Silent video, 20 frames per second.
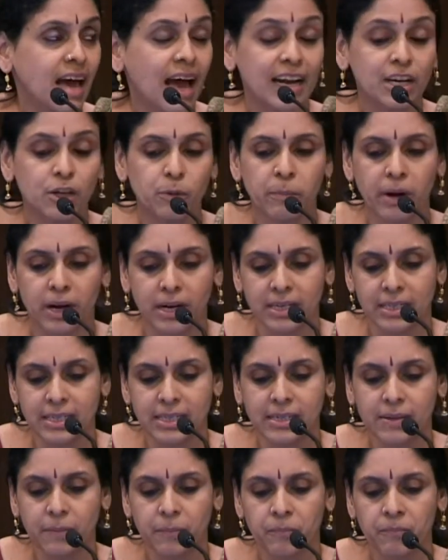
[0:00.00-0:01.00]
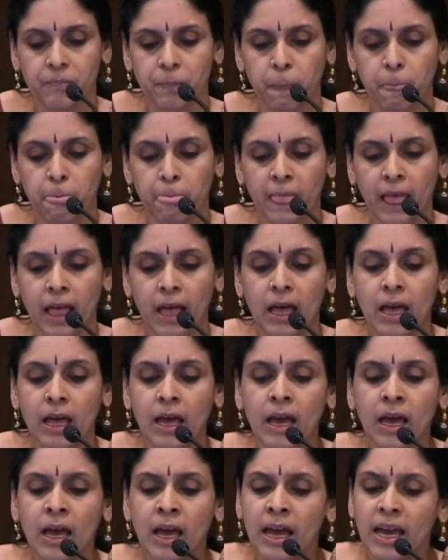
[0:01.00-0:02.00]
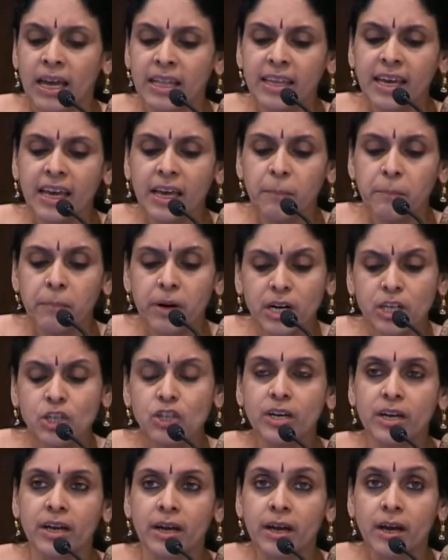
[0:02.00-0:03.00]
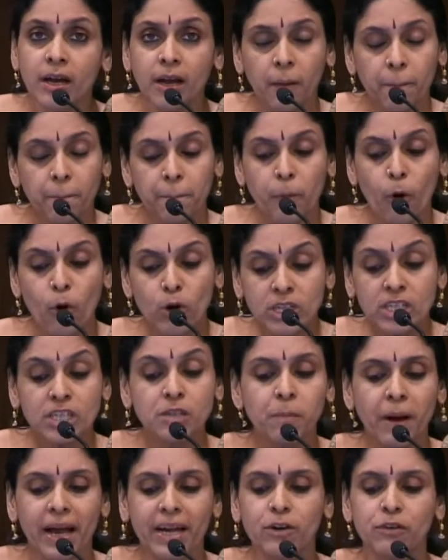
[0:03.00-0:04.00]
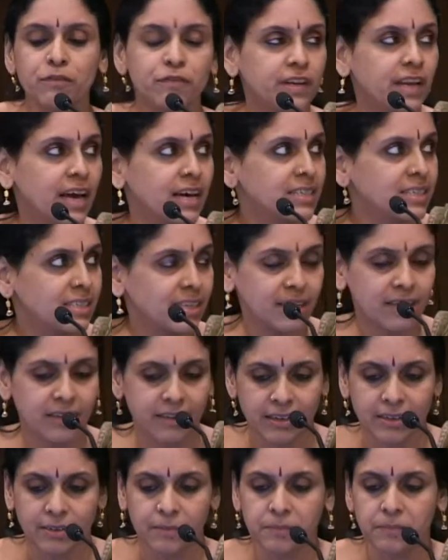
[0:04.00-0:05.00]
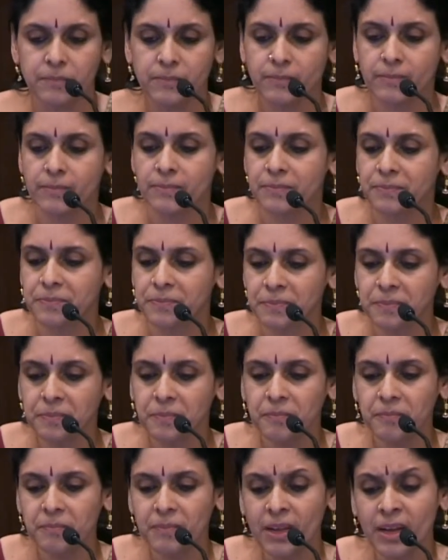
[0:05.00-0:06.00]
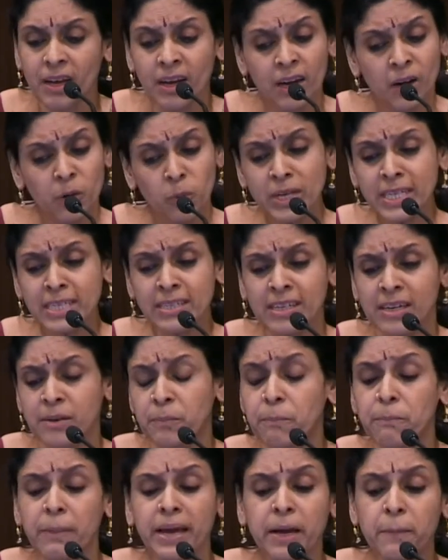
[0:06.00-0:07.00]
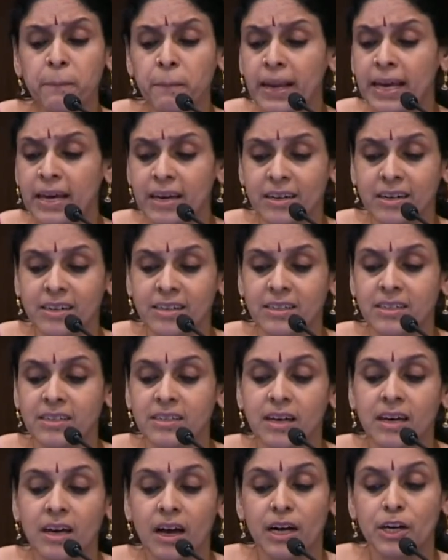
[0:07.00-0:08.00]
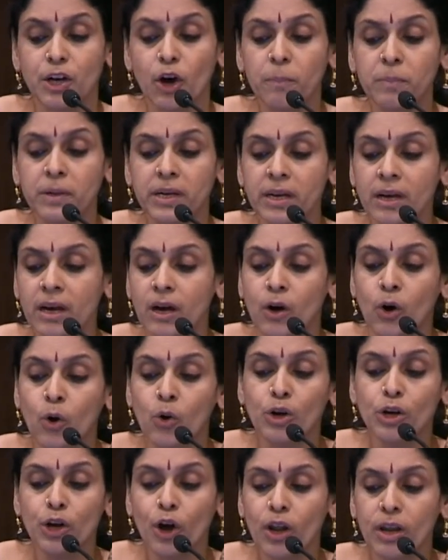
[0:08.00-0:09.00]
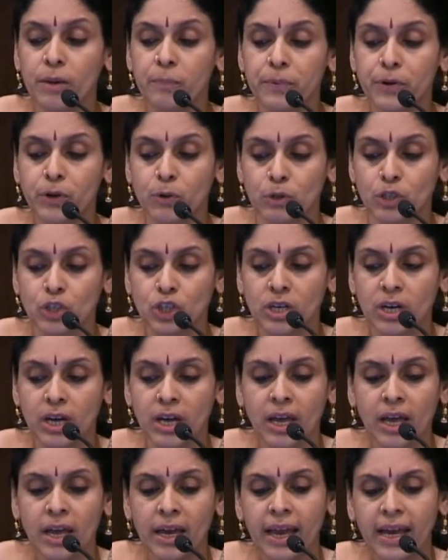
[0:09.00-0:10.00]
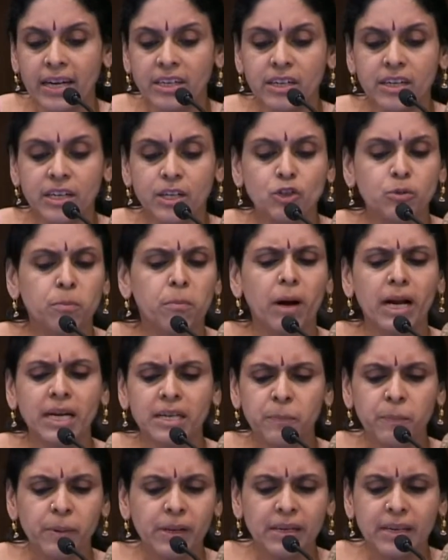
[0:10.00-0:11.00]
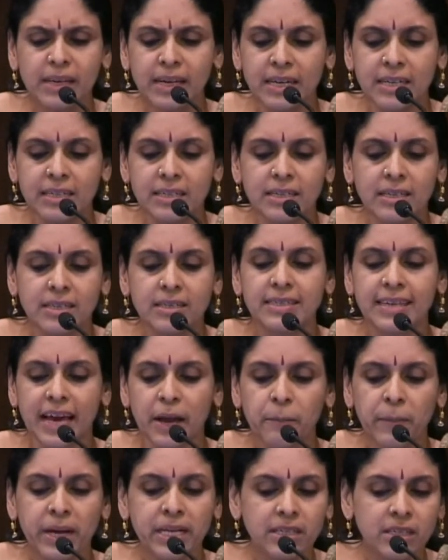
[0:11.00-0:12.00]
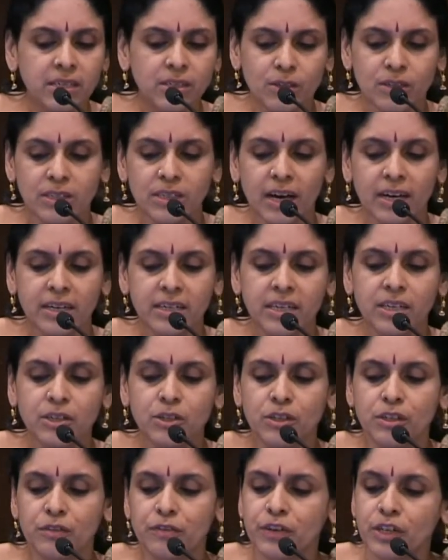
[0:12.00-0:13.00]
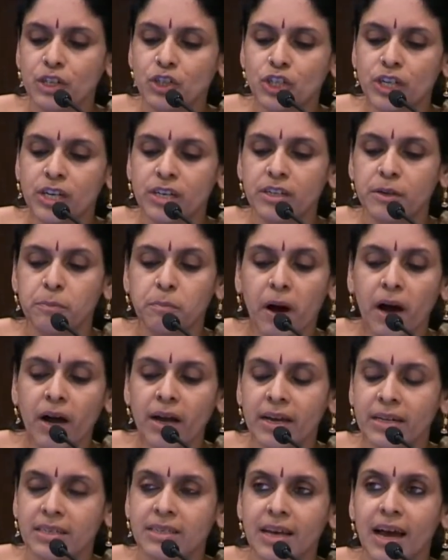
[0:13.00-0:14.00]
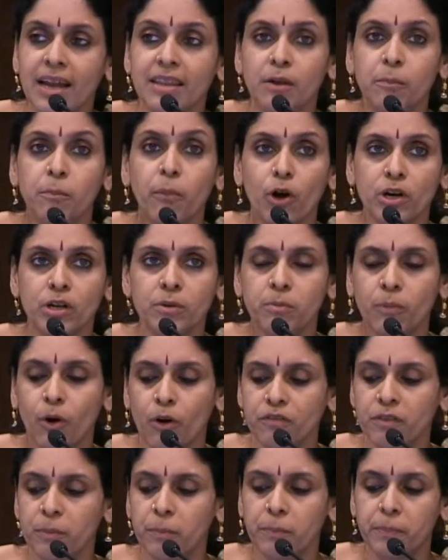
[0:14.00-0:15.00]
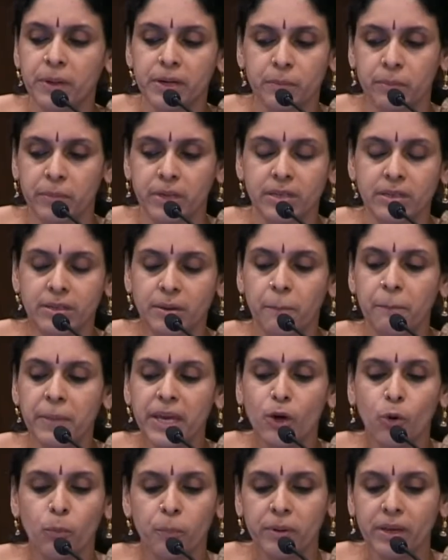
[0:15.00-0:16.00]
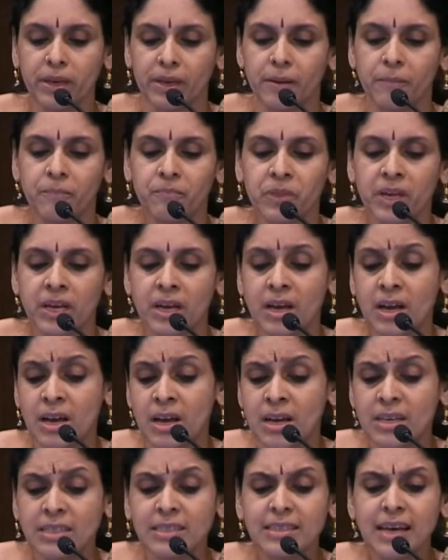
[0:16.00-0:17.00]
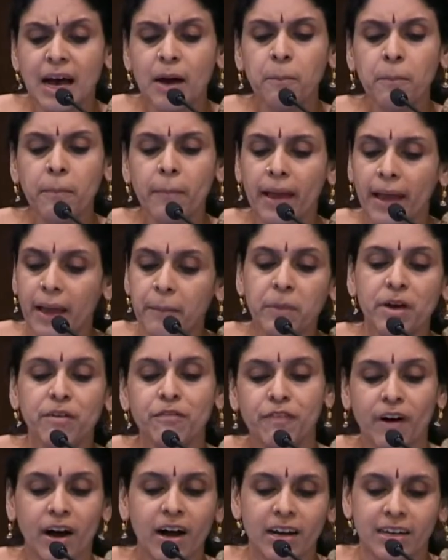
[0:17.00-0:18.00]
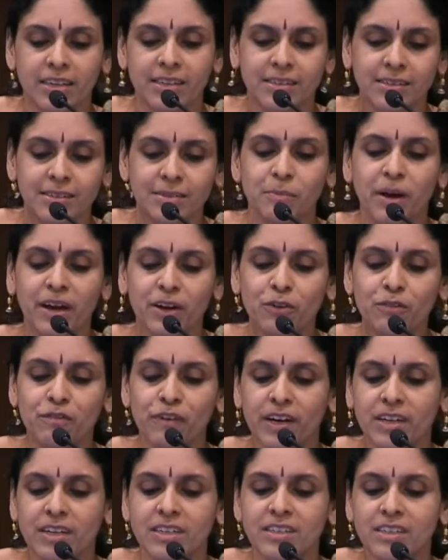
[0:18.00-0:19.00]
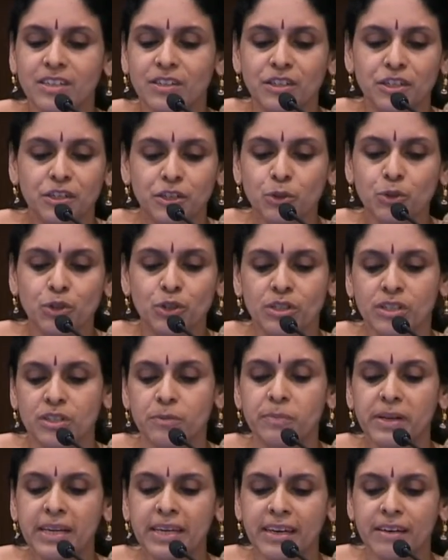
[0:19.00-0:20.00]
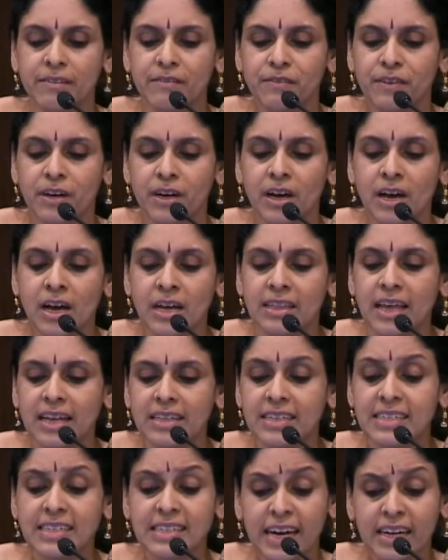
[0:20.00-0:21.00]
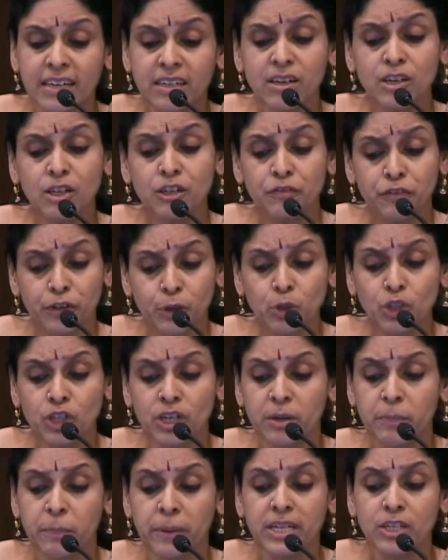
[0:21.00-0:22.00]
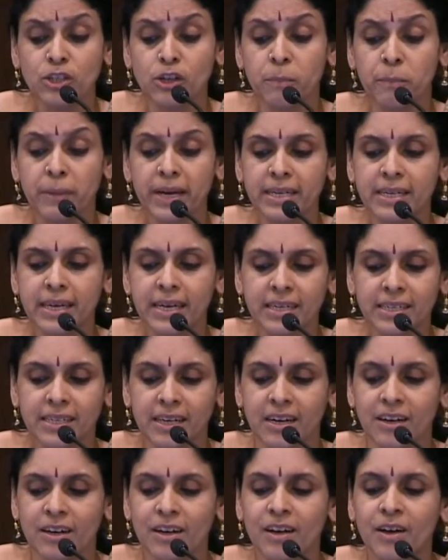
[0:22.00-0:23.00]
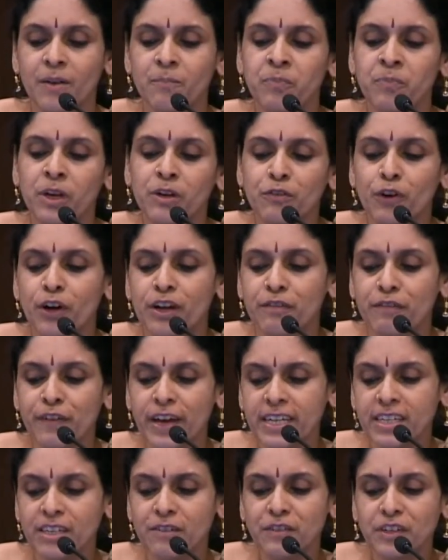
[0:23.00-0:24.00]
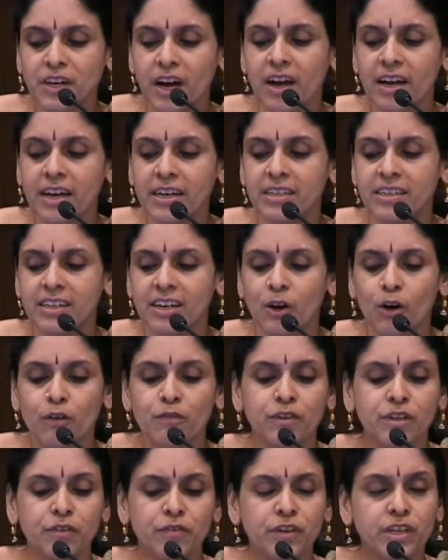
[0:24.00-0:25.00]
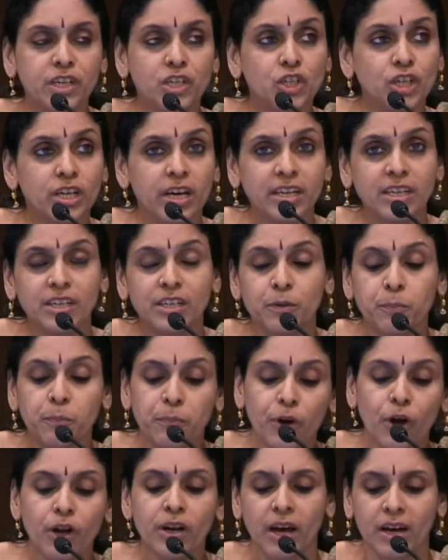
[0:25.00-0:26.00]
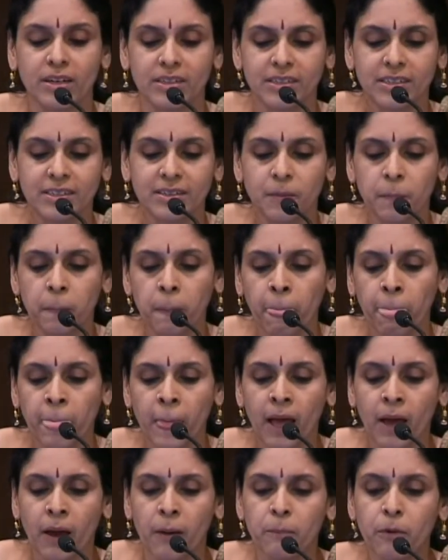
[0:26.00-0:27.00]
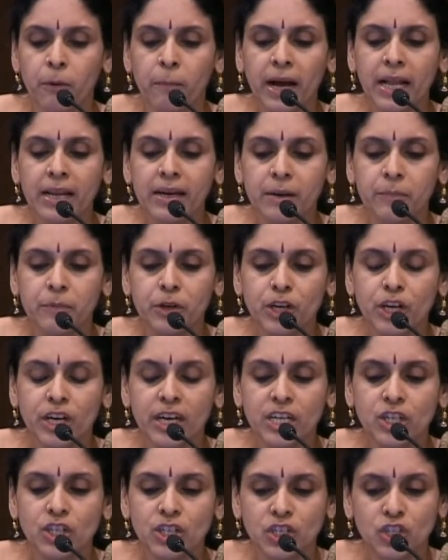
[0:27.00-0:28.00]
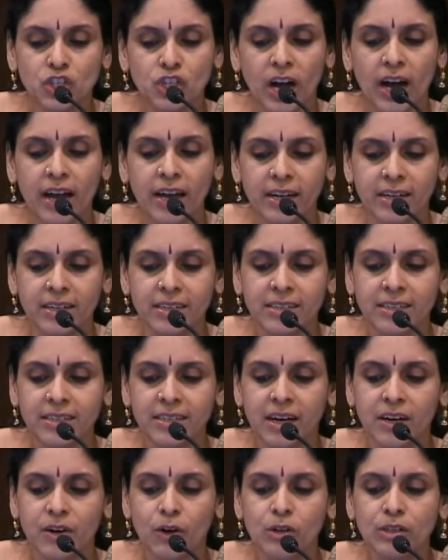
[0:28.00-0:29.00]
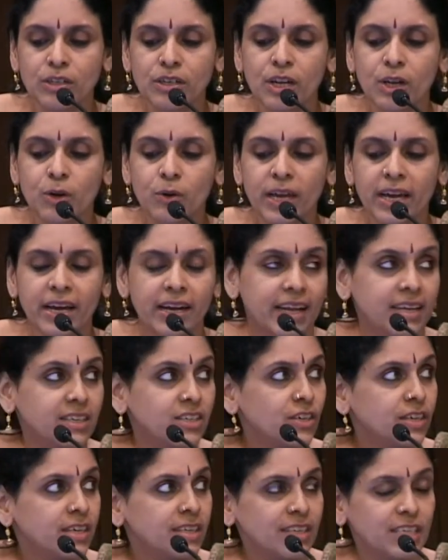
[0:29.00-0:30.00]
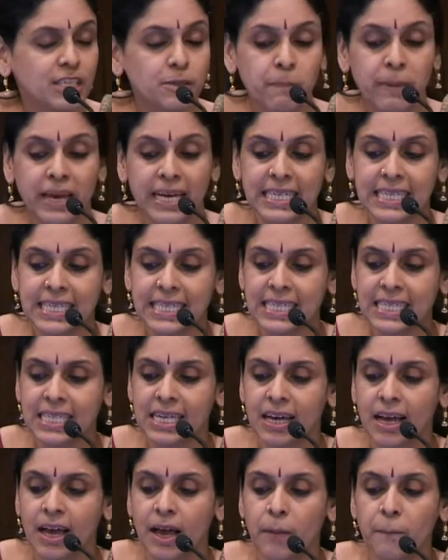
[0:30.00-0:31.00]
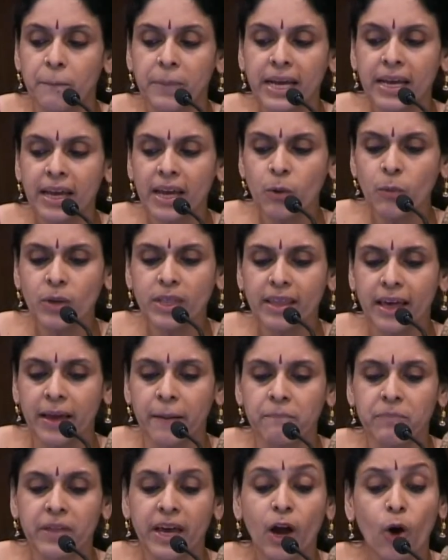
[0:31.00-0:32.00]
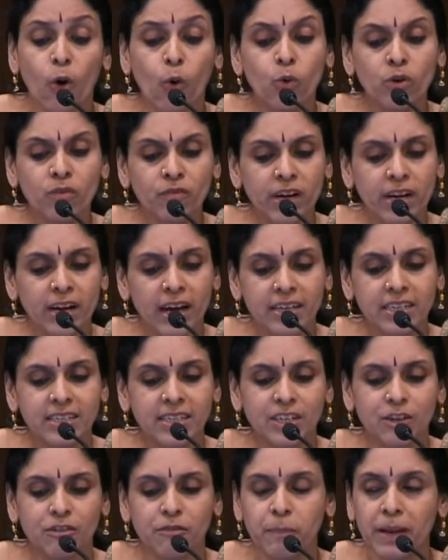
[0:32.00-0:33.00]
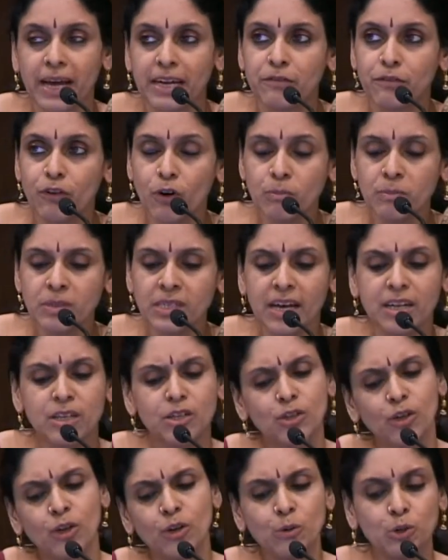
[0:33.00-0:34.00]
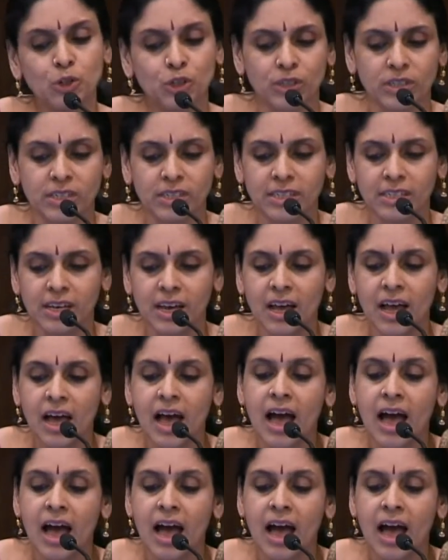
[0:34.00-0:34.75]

and atomized. In the emerging post-microfinance era, we see big players adopting a whole-all approach, catering to multiple needs, segmenting society into differentiated markets at the bottom of the pyramid, BOP. Some MFIs, microfinance institutions, believe that the sector's future depends on big data for effective targeting of differentiated products. Mobile communication giants are also looking at entering the space bringing with them their own variety of platforms and solutions.